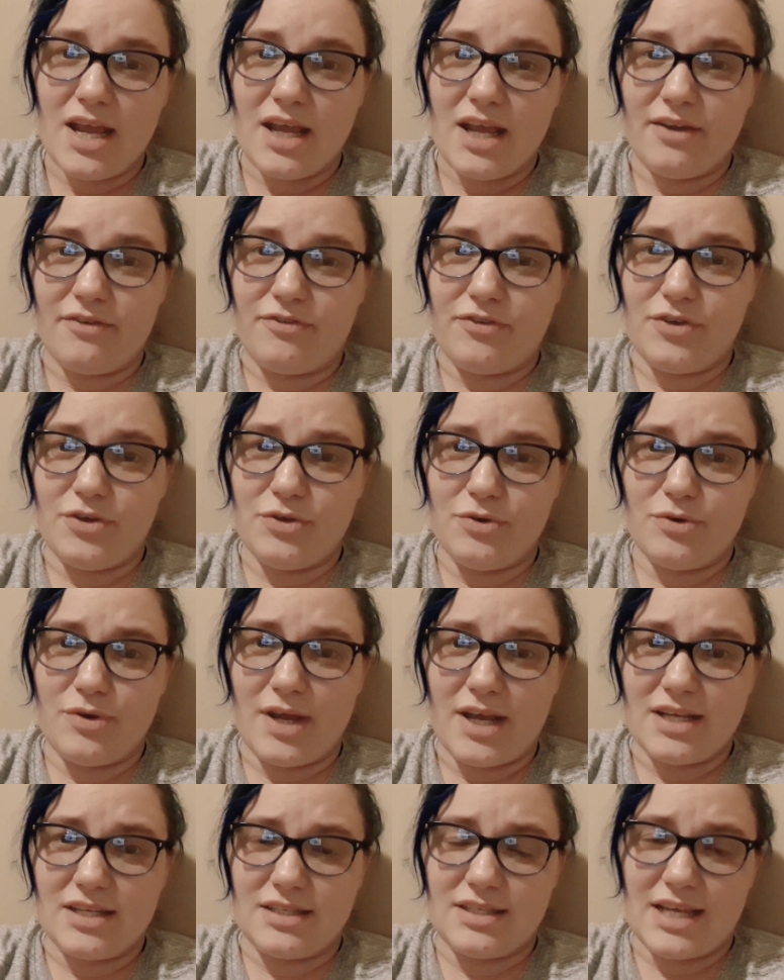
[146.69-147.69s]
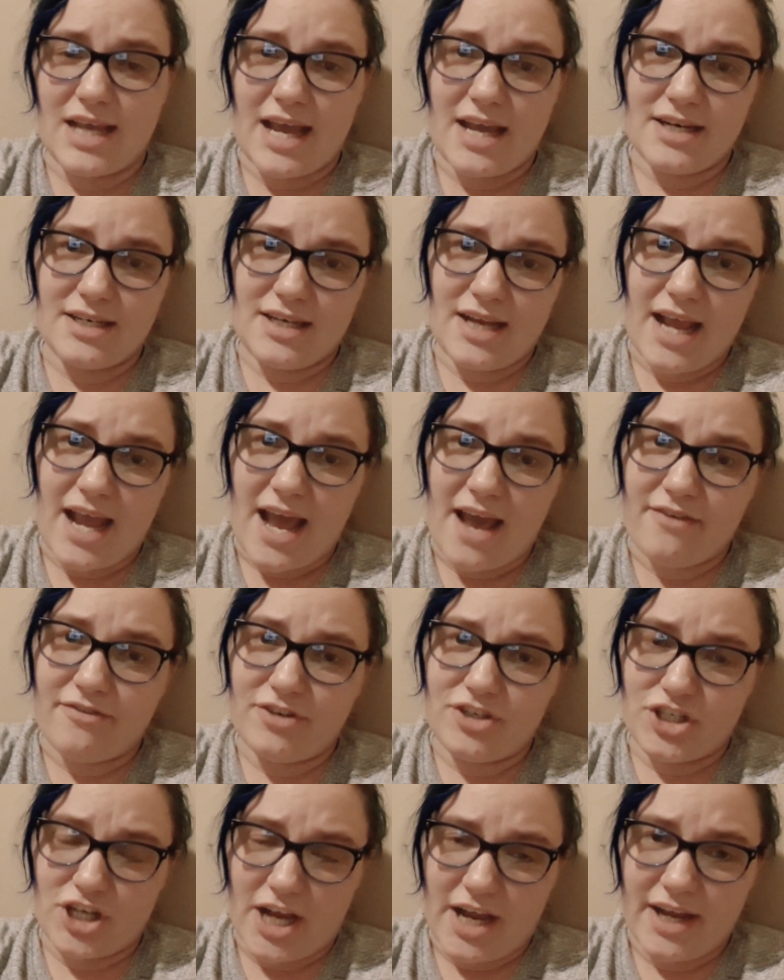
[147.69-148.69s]
if you have a
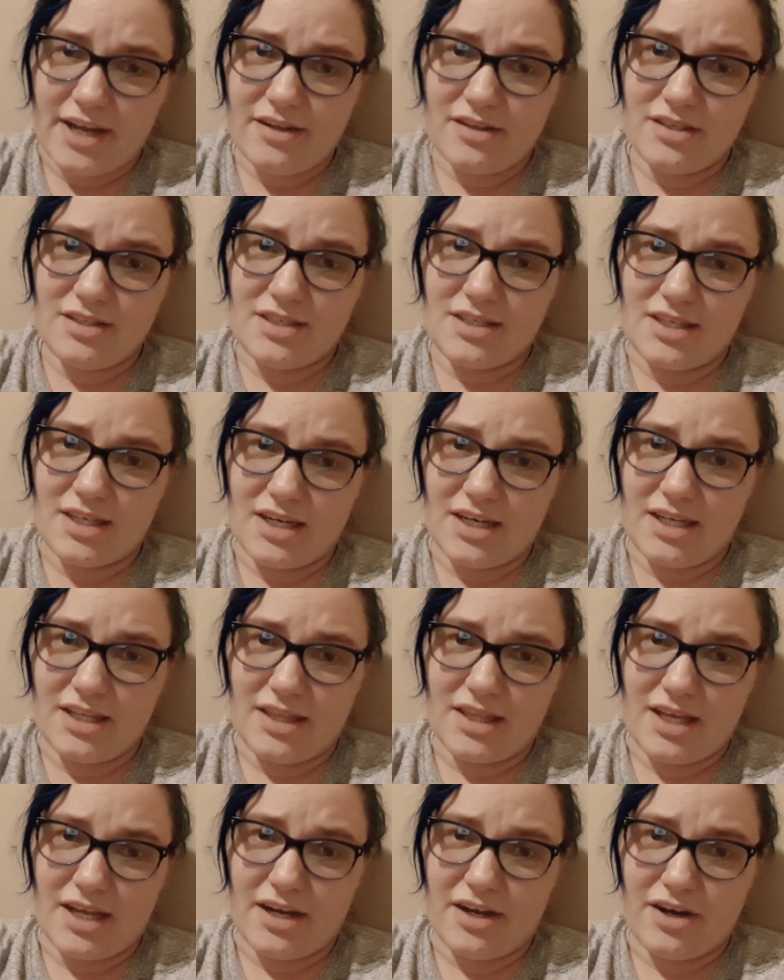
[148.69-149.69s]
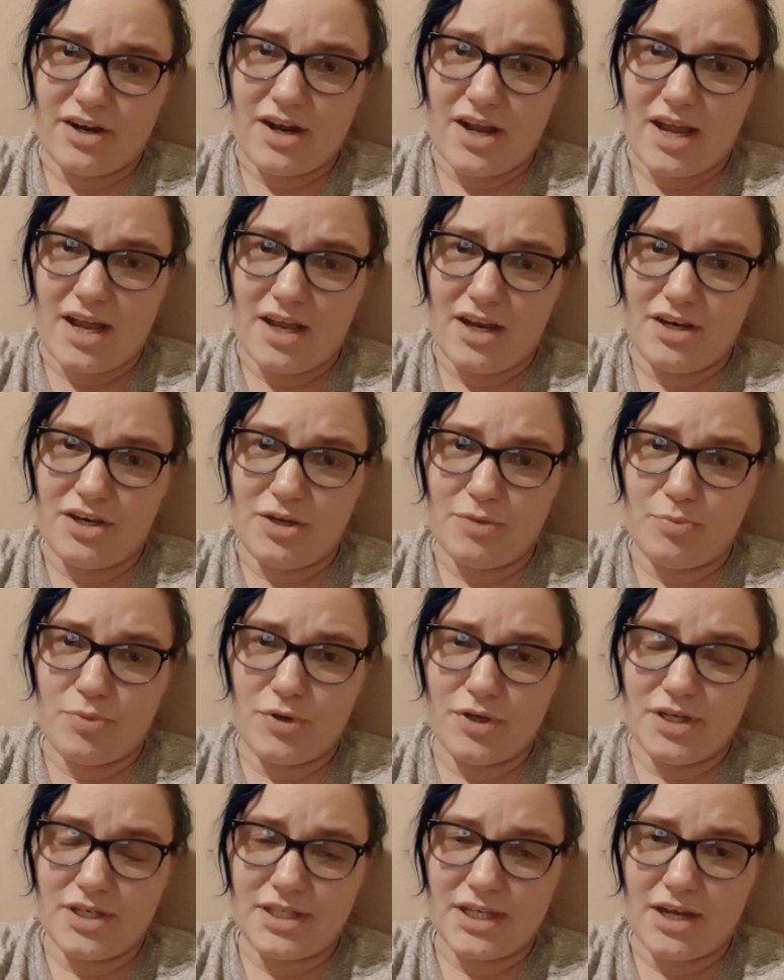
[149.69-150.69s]
child sitting there and you
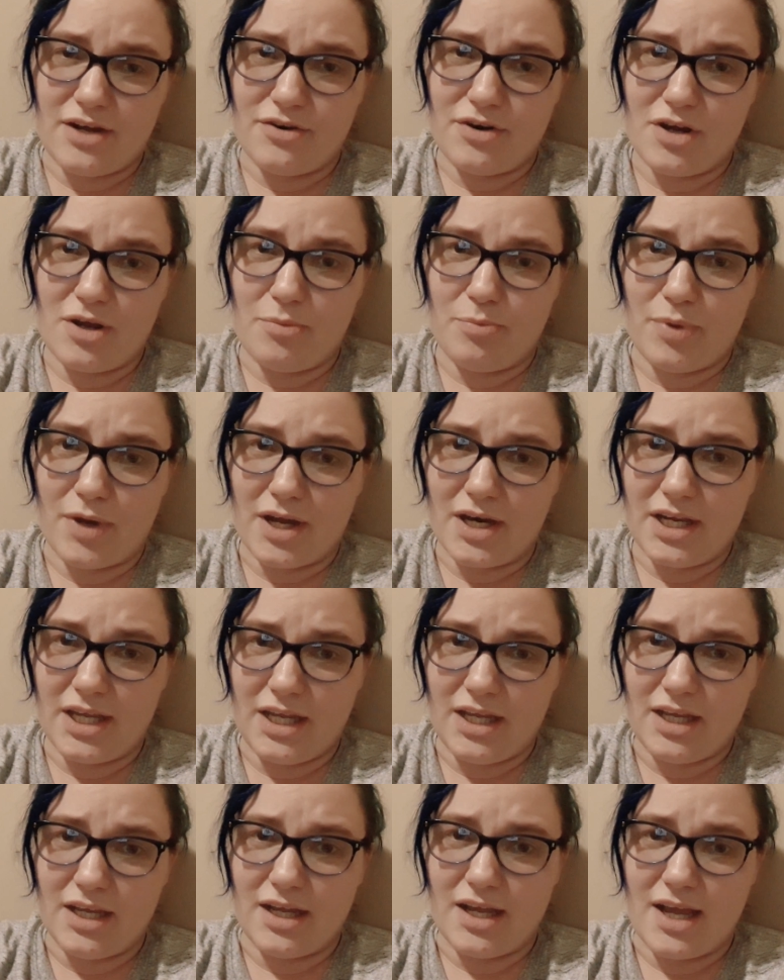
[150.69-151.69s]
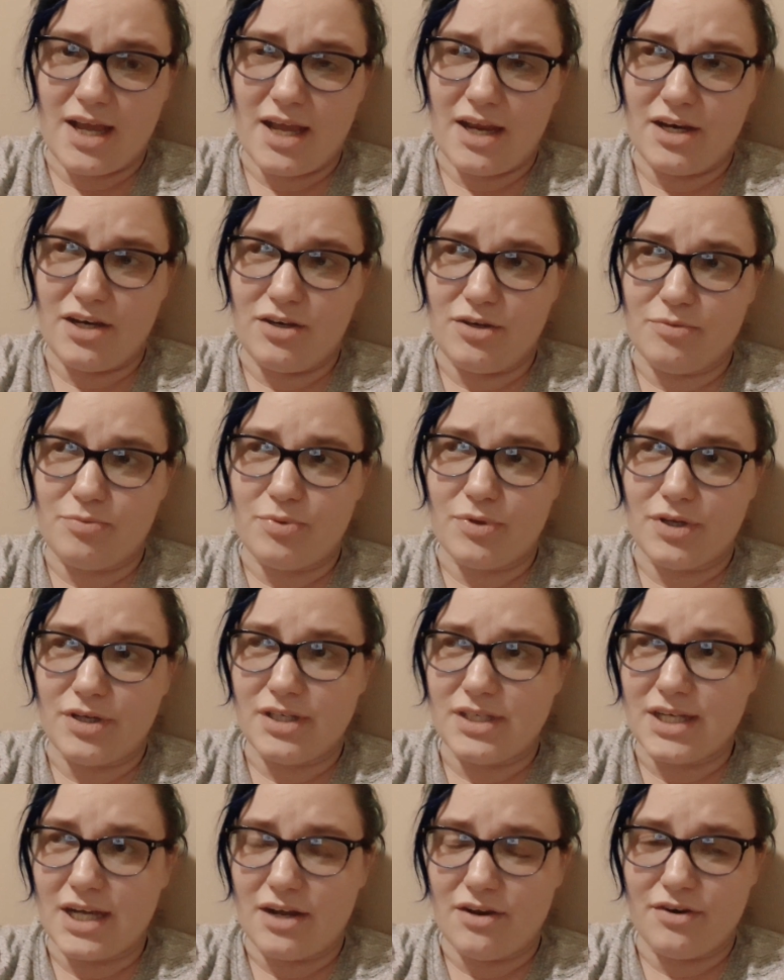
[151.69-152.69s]
put down a bunny and you put
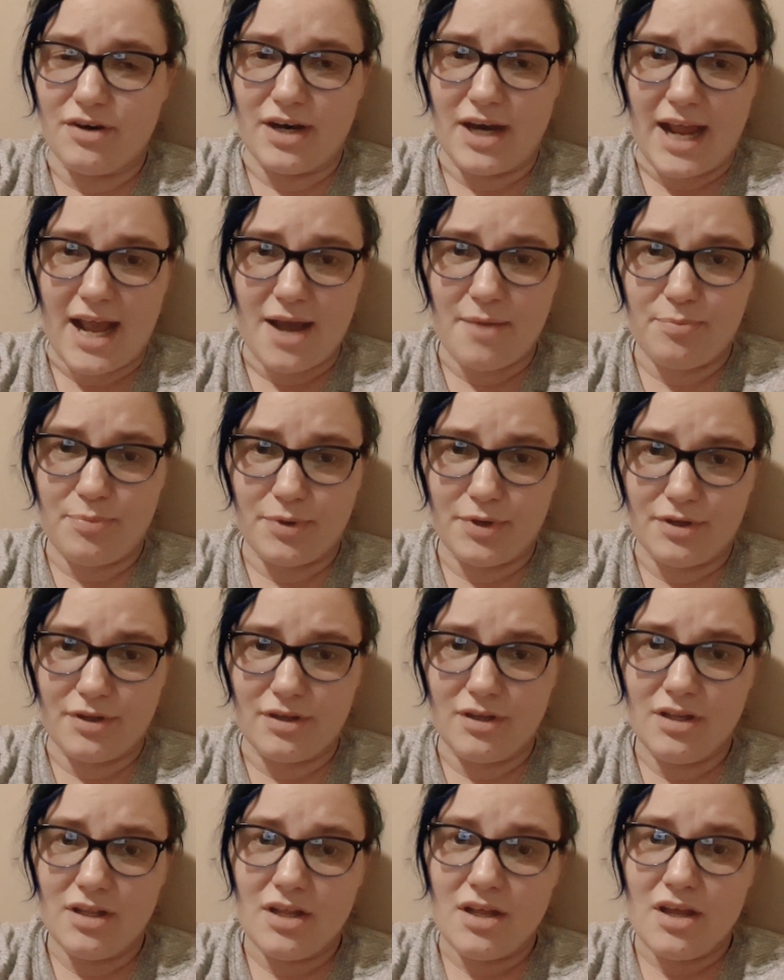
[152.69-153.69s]
down an apple,